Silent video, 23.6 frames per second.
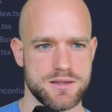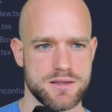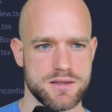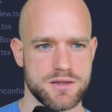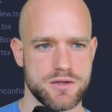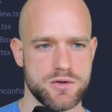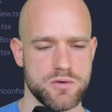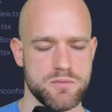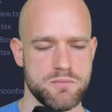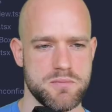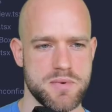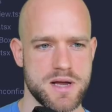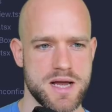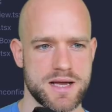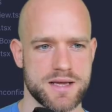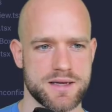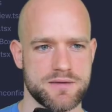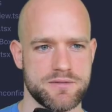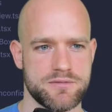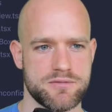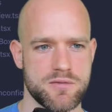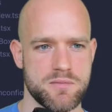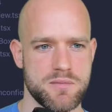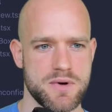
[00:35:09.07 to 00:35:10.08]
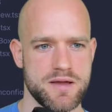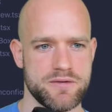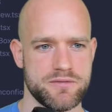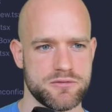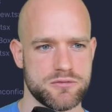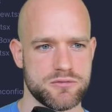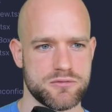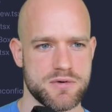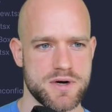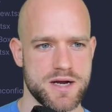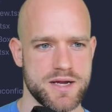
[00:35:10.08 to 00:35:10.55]
go back from left
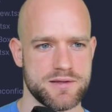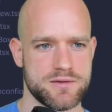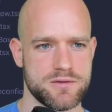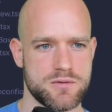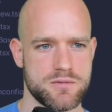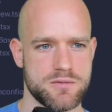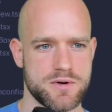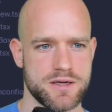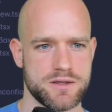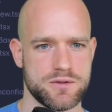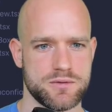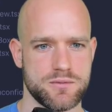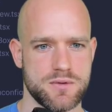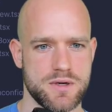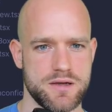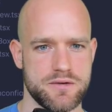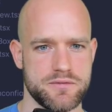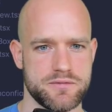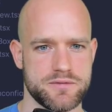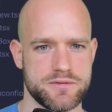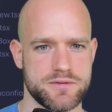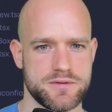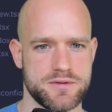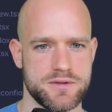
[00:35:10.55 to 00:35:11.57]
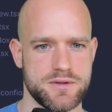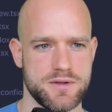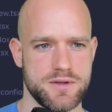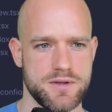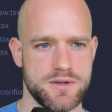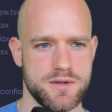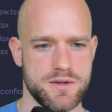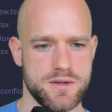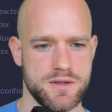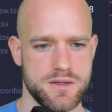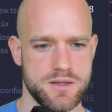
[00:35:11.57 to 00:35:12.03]
to right or right to left.
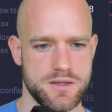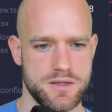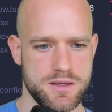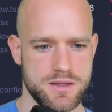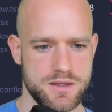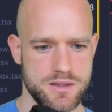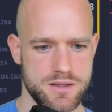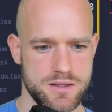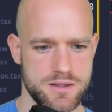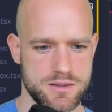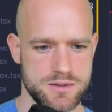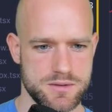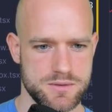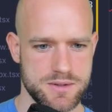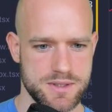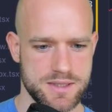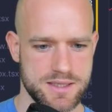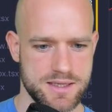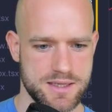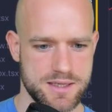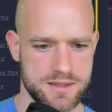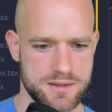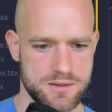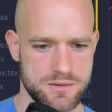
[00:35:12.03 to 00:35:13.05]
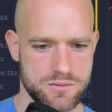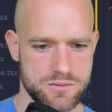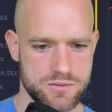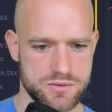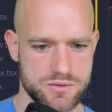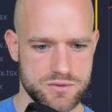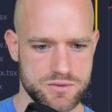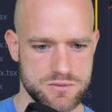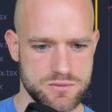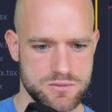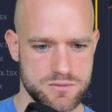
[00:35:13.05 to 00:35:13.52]
So I can
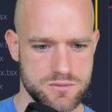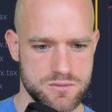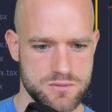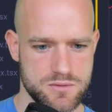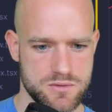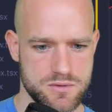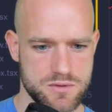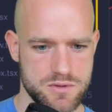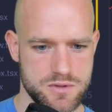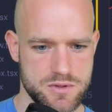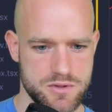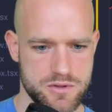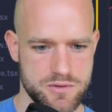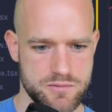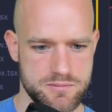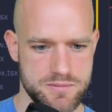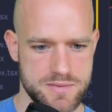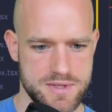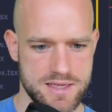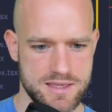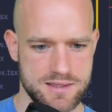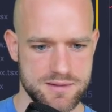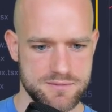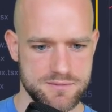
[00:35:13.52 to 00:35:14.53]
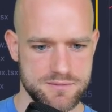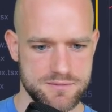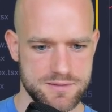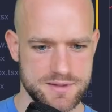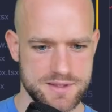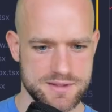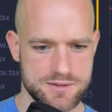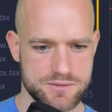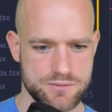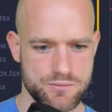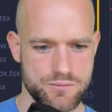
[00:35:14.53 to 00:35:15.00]
also update
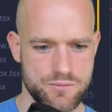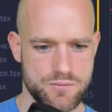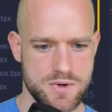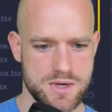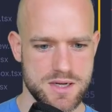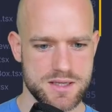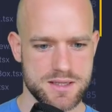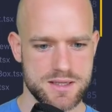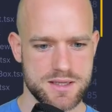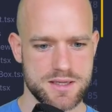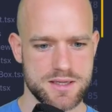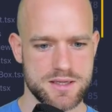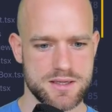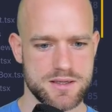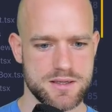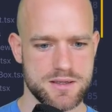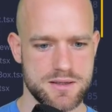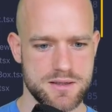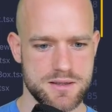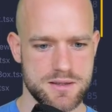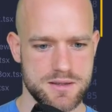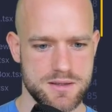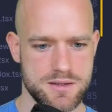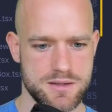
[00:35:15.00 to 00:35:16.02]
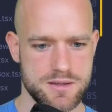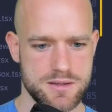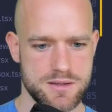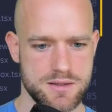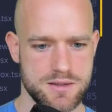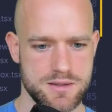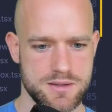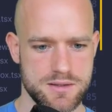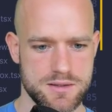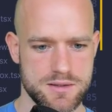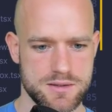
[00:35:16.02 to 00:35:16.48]
this one.
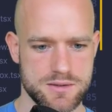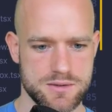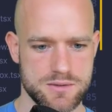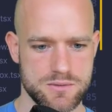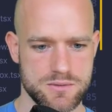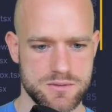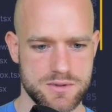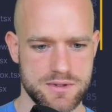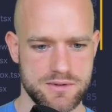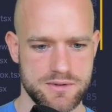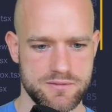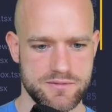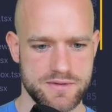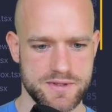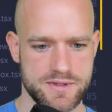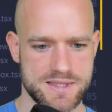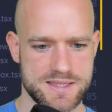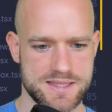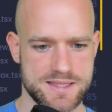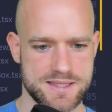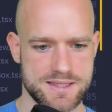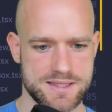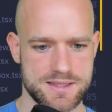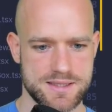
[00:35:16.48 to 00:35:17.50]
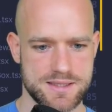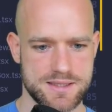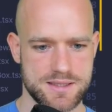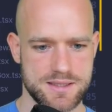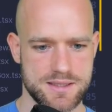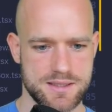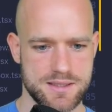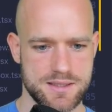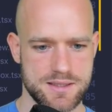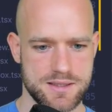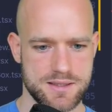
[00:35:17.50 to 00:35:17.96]
So if it's
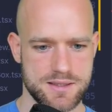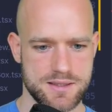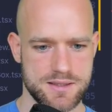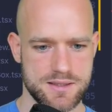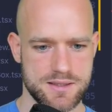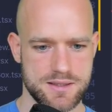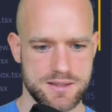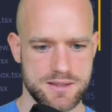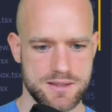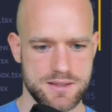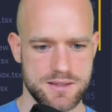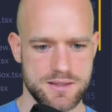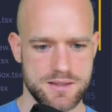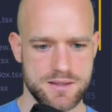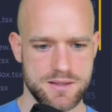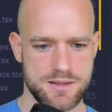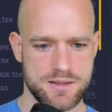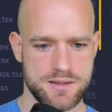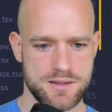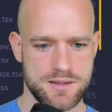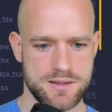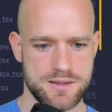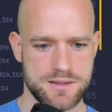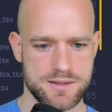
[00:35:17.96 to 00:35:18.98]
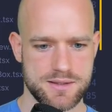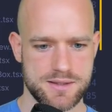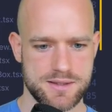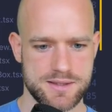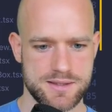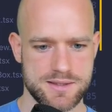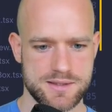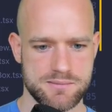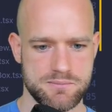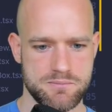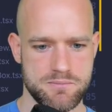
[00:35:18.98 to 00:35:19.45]

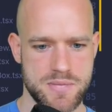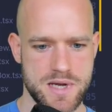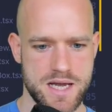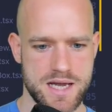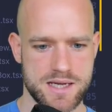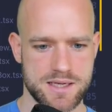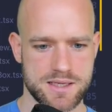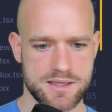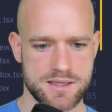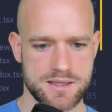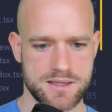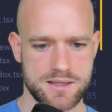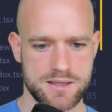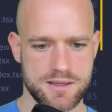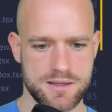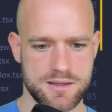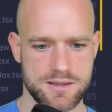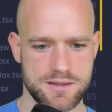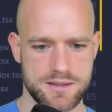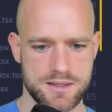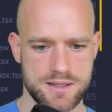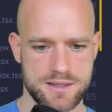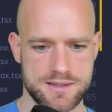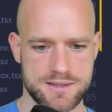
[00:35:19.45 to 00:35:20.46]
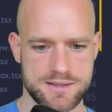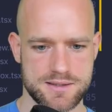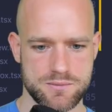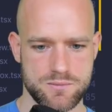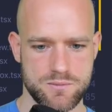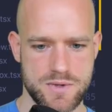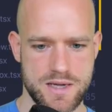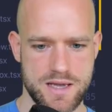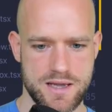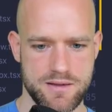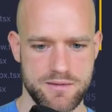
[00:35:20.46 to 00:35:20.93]
is back, it's
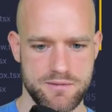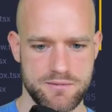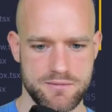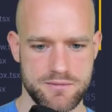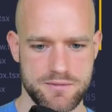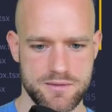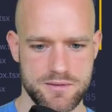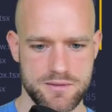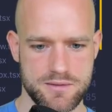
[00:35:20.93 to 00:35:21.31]
wave